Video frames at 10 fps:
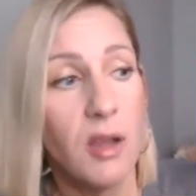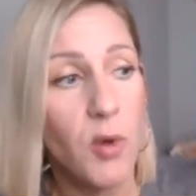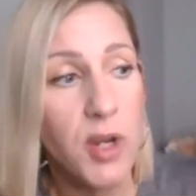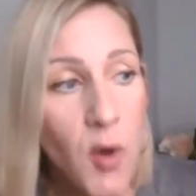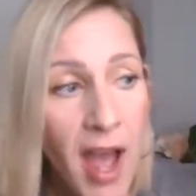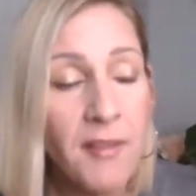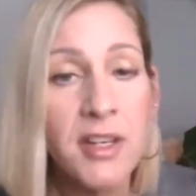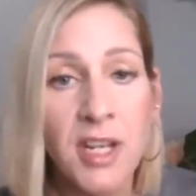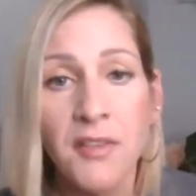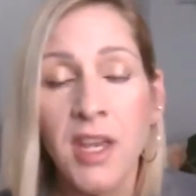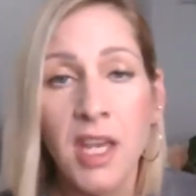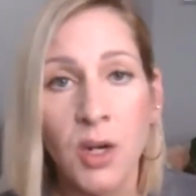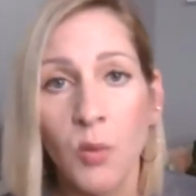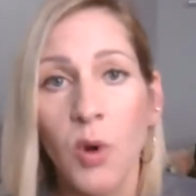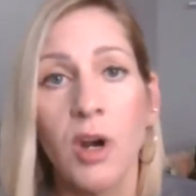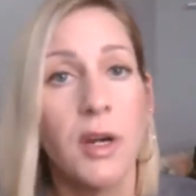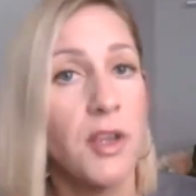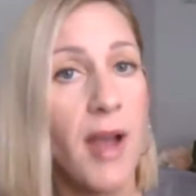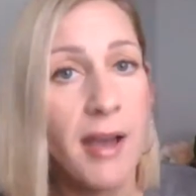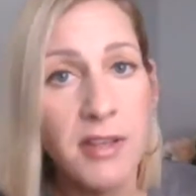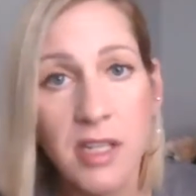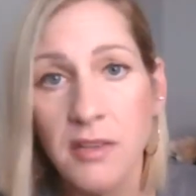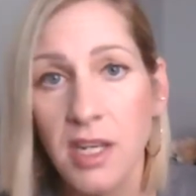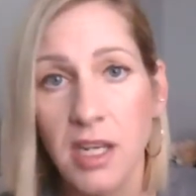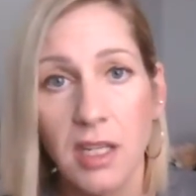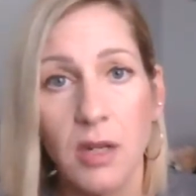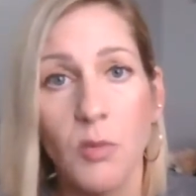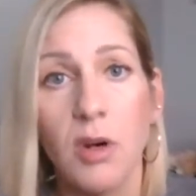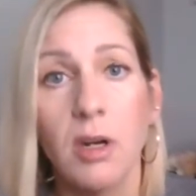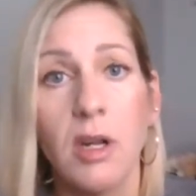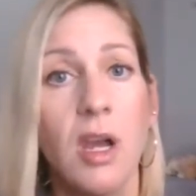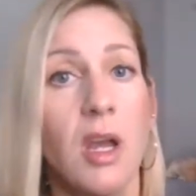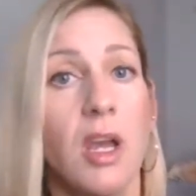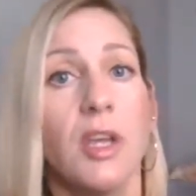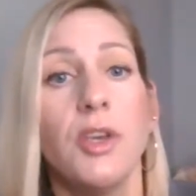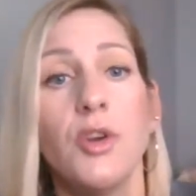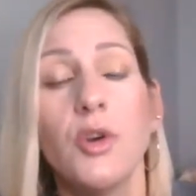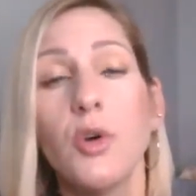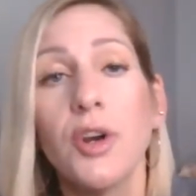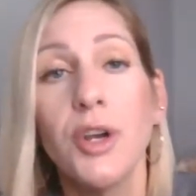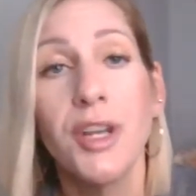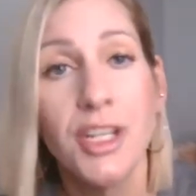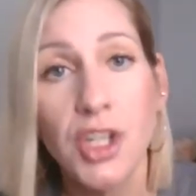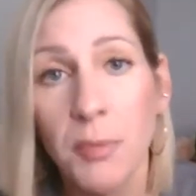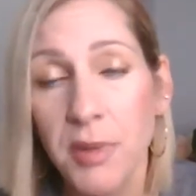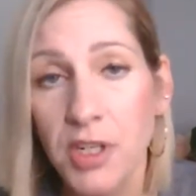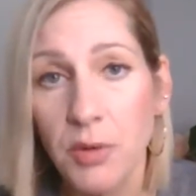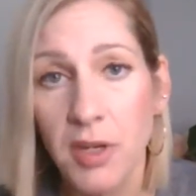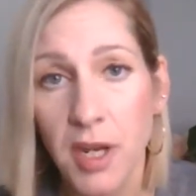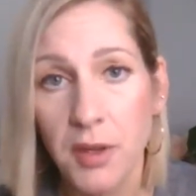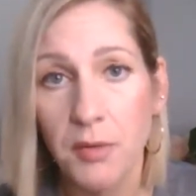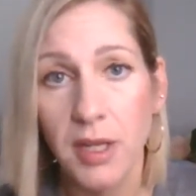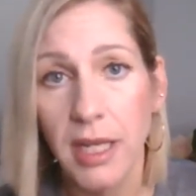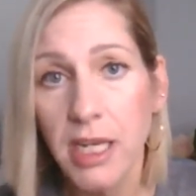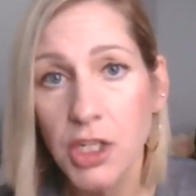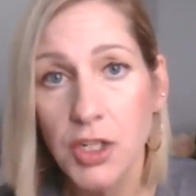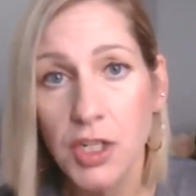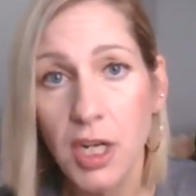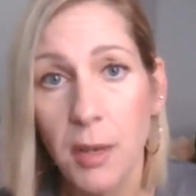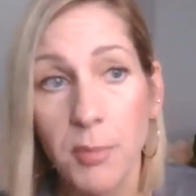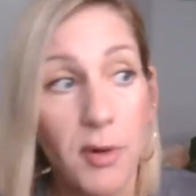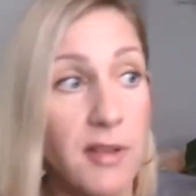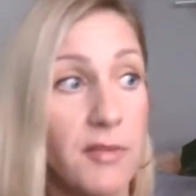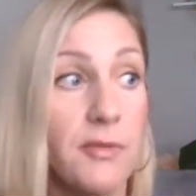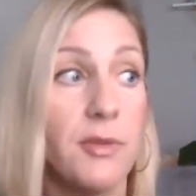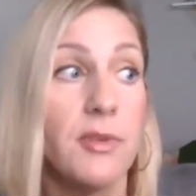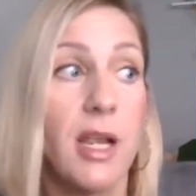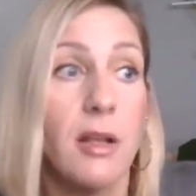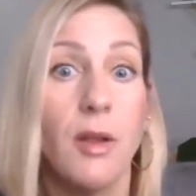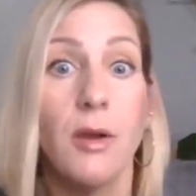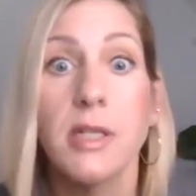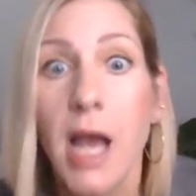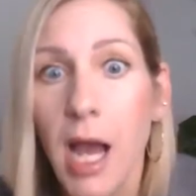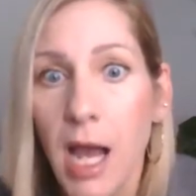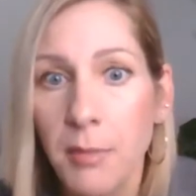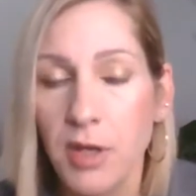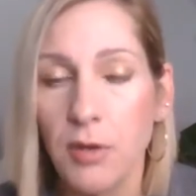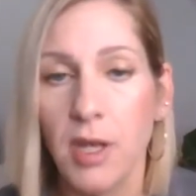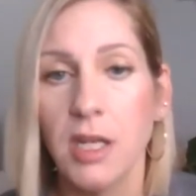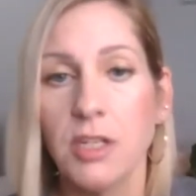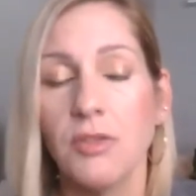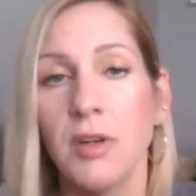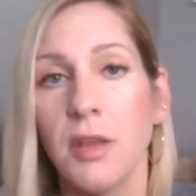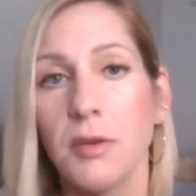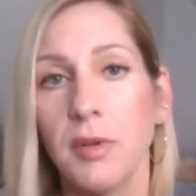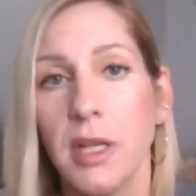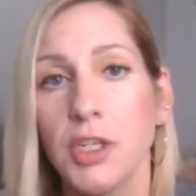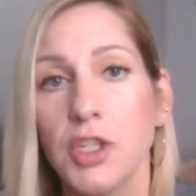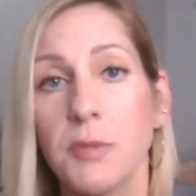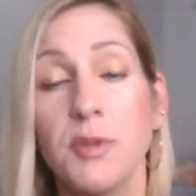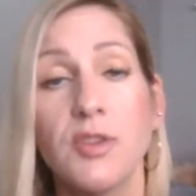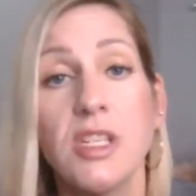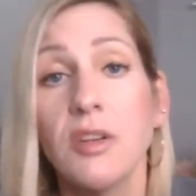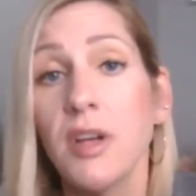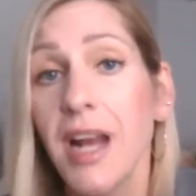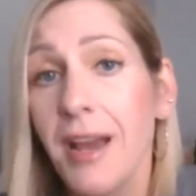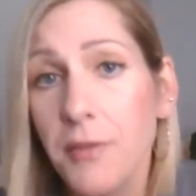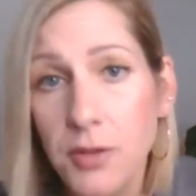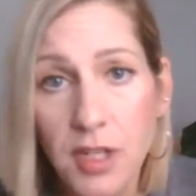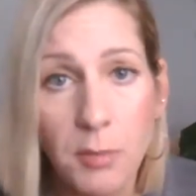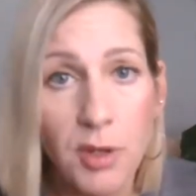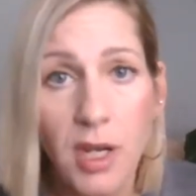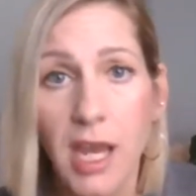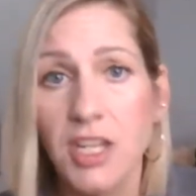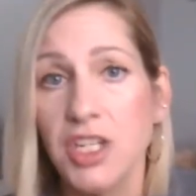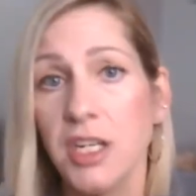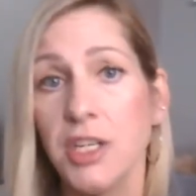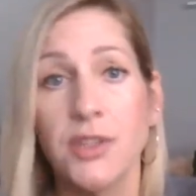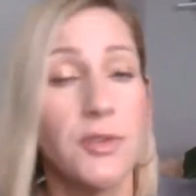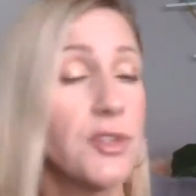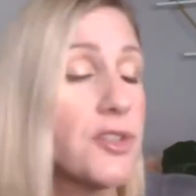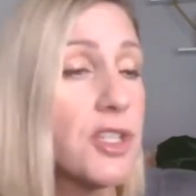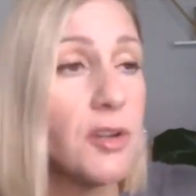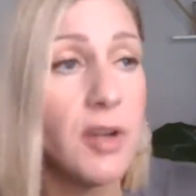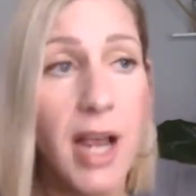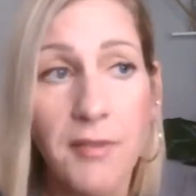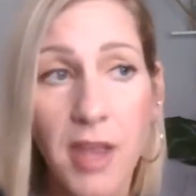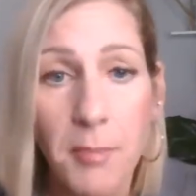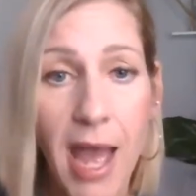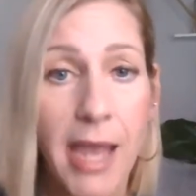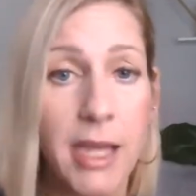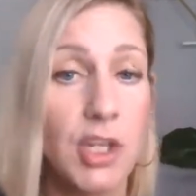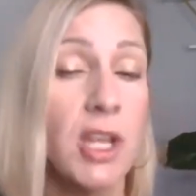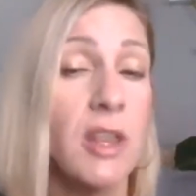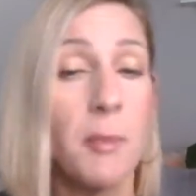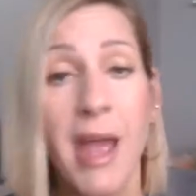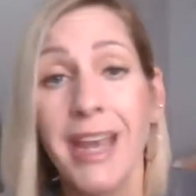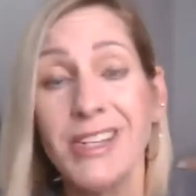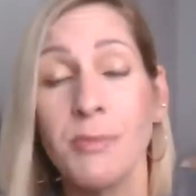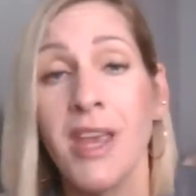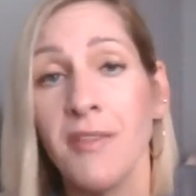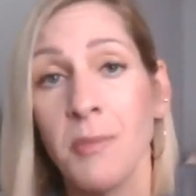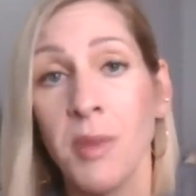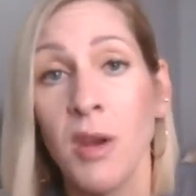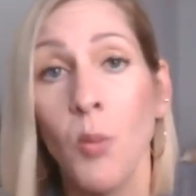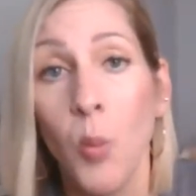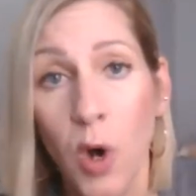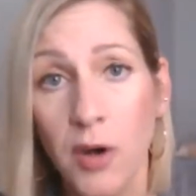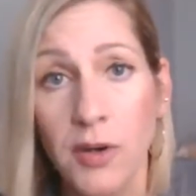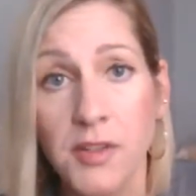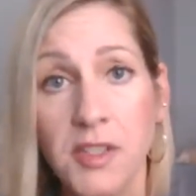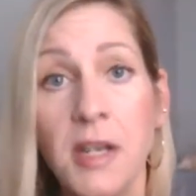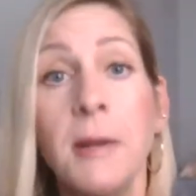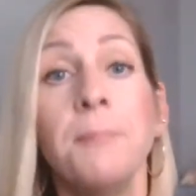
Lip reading: when you haven't done the inner work, you haven't done the healing work, you're going to jump into another relationship, or even if you take a long time and you get into another relationship, you're still going to have those communication issues. You're still going to have that baggage, and that baggage may even be worse